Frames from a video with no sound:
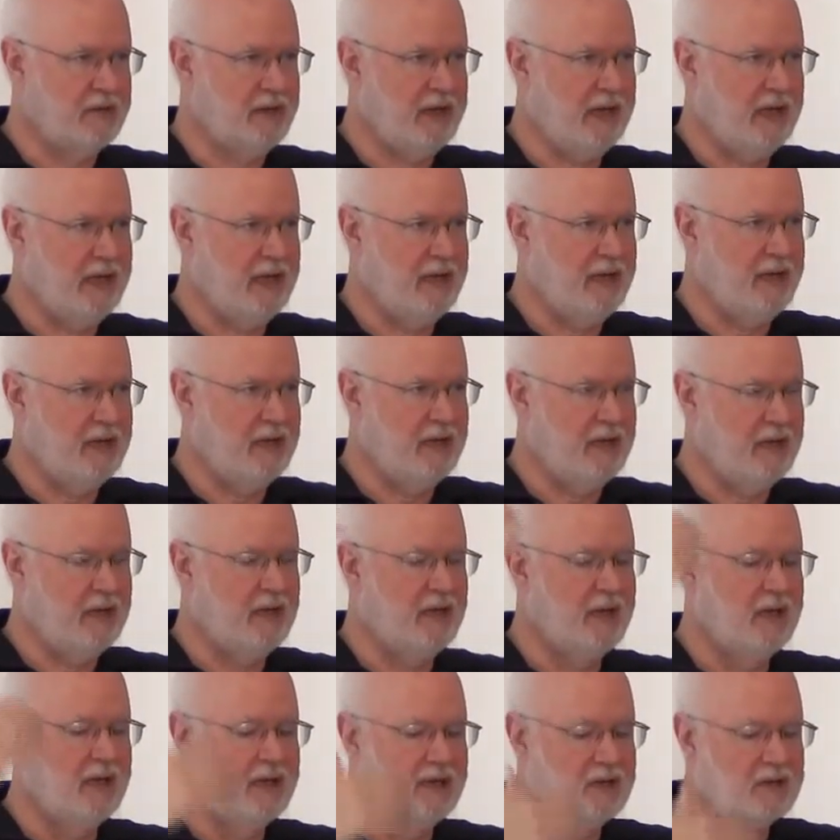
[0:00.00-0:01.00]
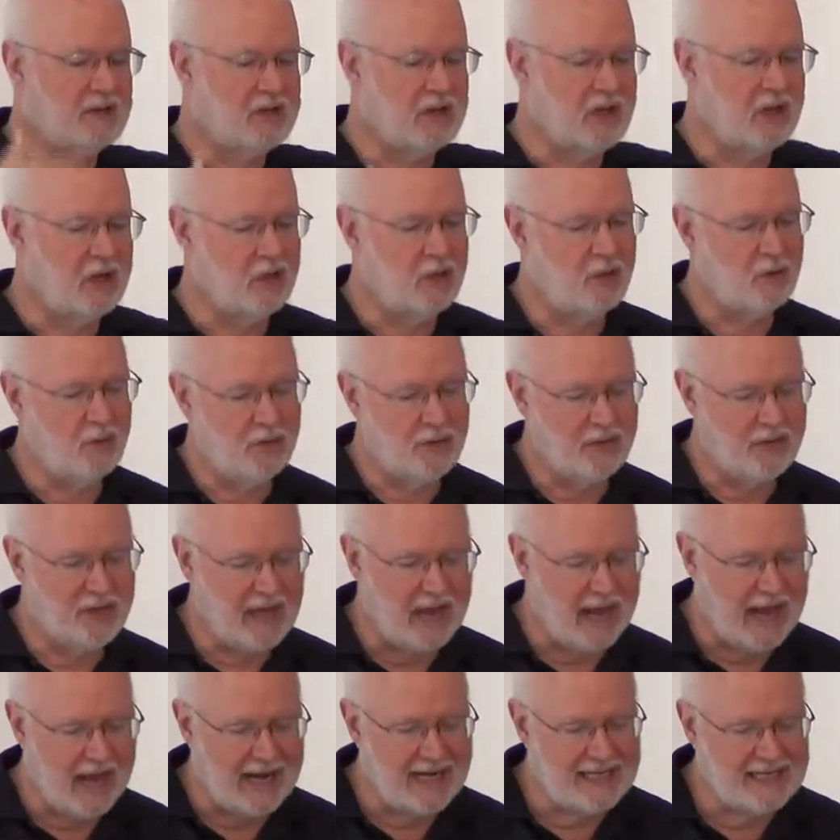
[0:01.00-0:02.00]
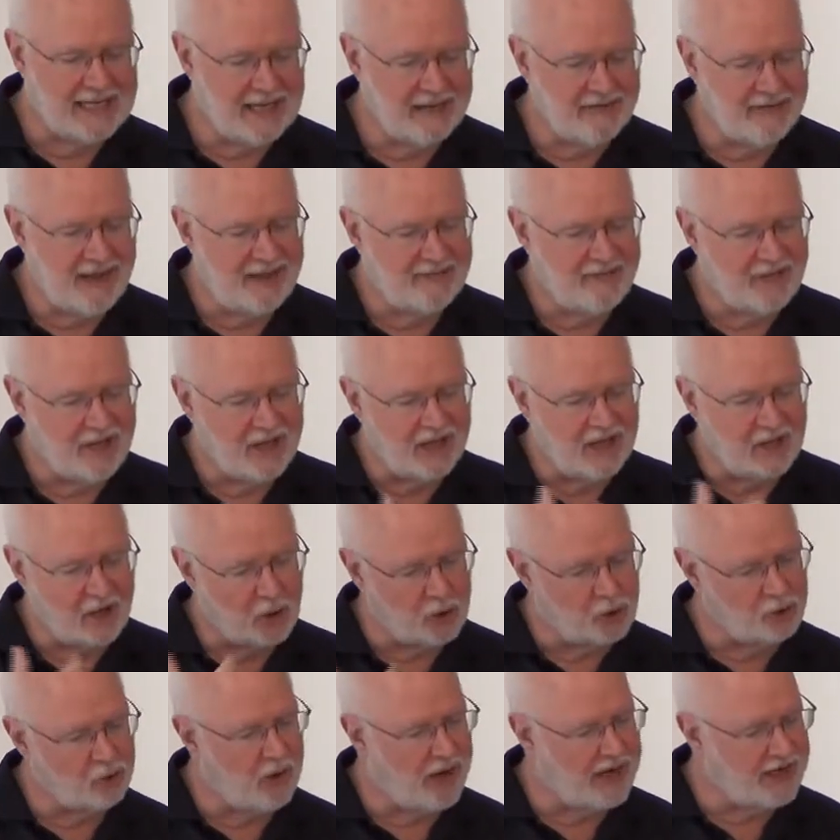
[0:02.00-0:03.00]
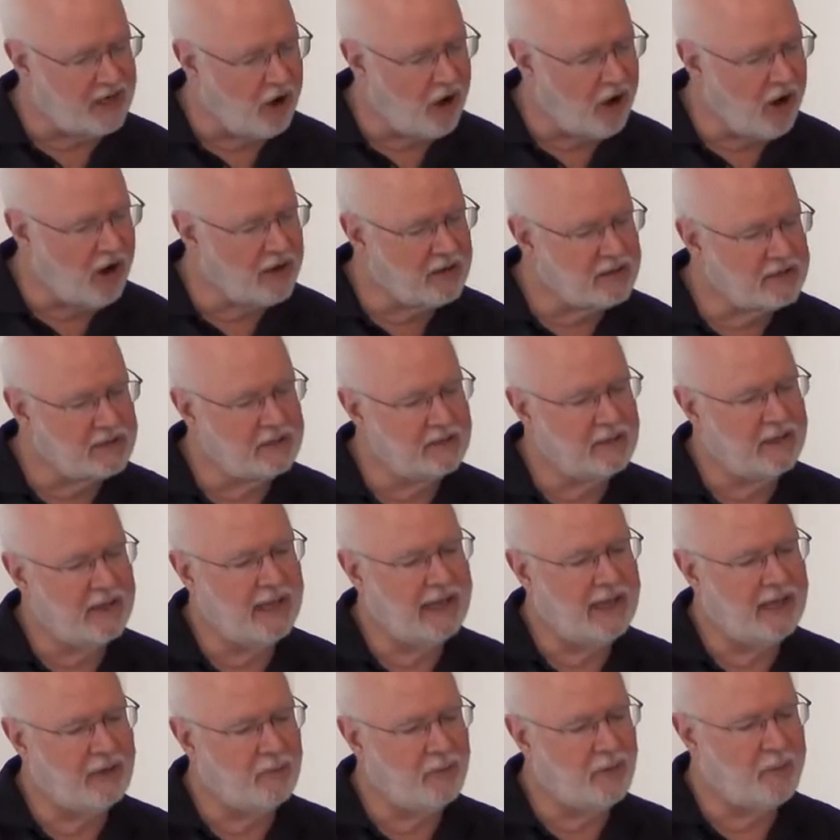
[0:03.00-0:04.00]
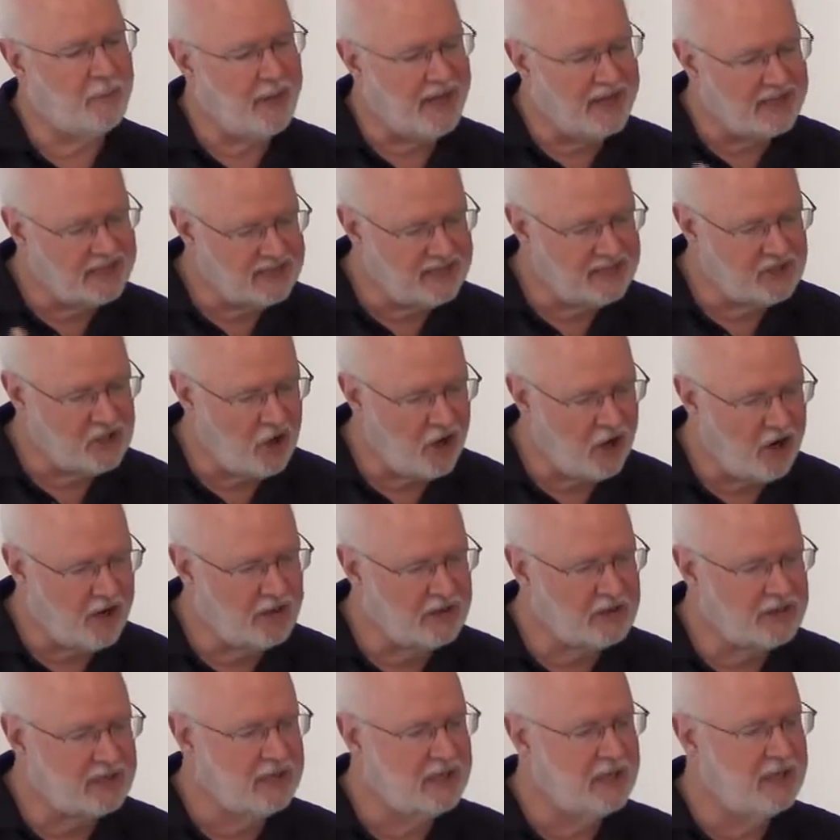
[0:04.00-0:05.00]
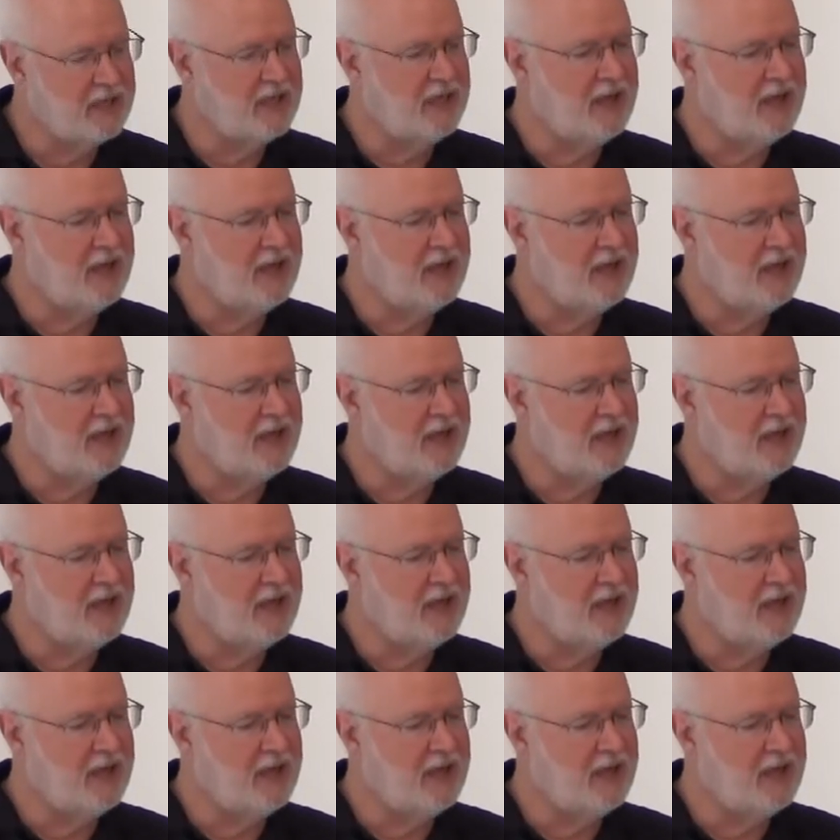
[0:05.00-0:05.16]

Okay? So the idea of having a contrite heart, a repentant heart,